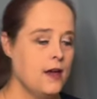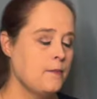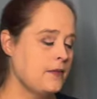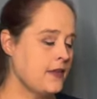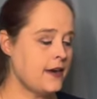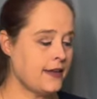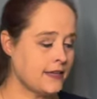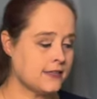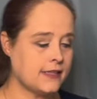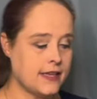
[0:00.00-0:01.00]
but then I
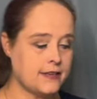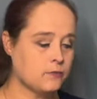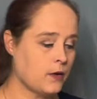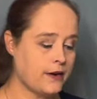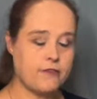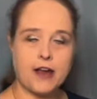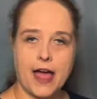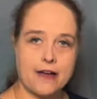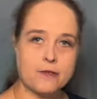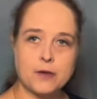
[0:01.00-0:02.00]
can sit whenever I
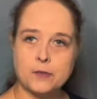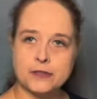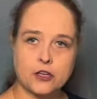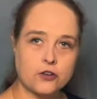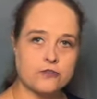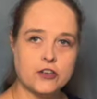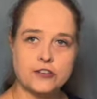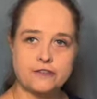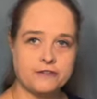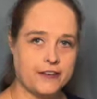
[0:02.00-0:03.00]
have a moment over
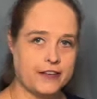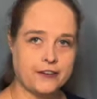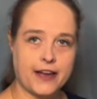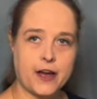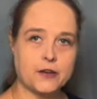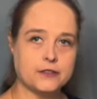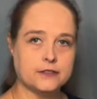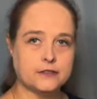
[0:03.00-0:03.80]
and figure out